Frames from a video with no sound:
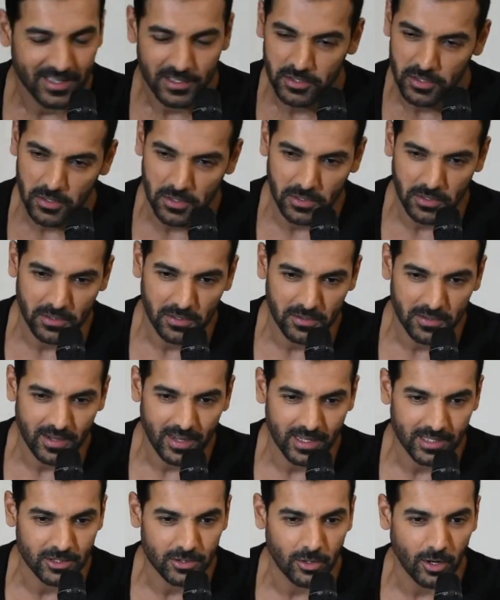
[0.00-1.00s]
So
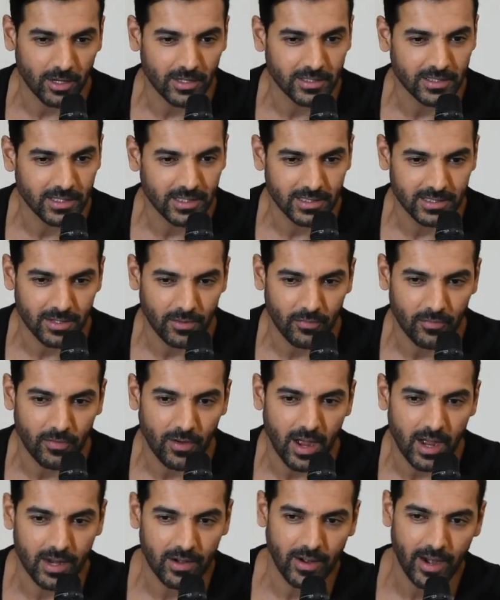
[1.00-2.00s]
astrology is a
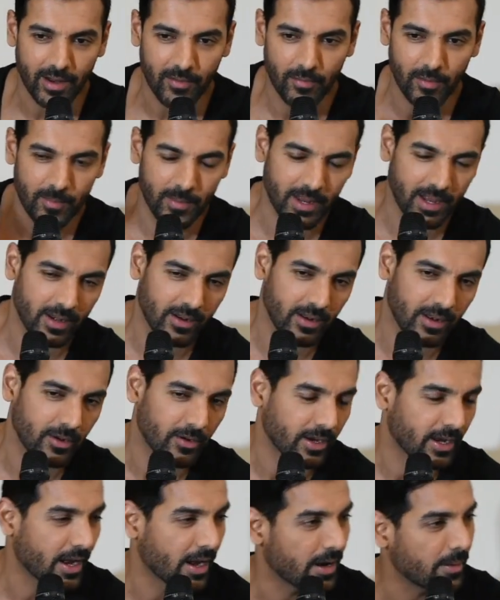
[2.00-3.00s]
far cry for me. I really
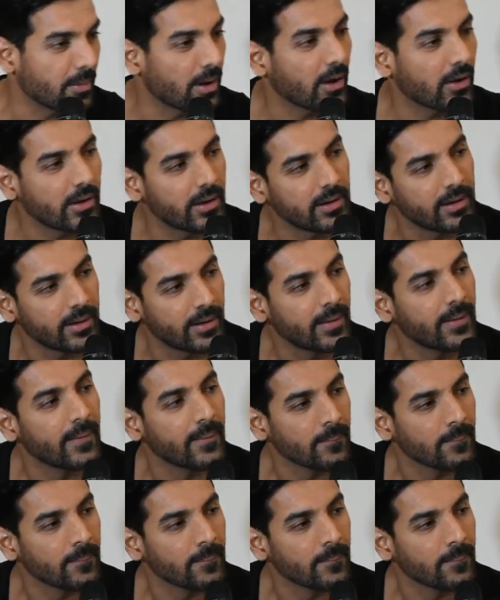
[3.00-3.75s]
don't care about it.